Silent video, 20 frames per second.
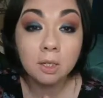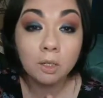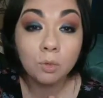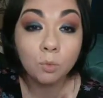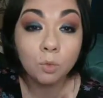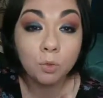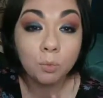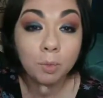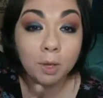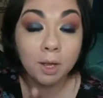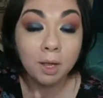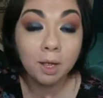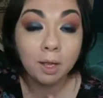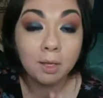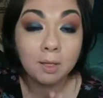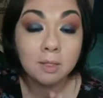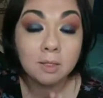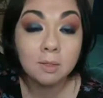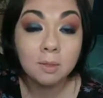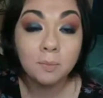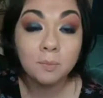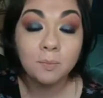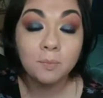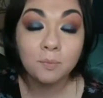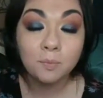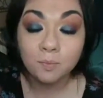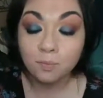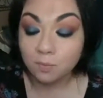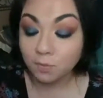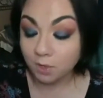with my eyes.
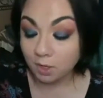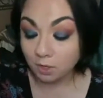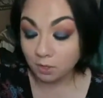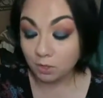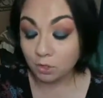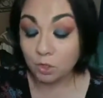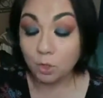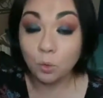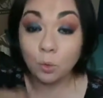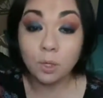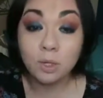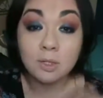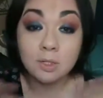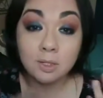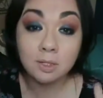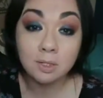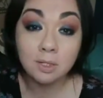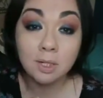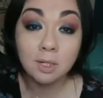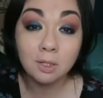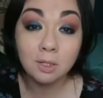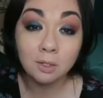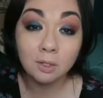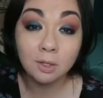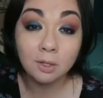So it does take a long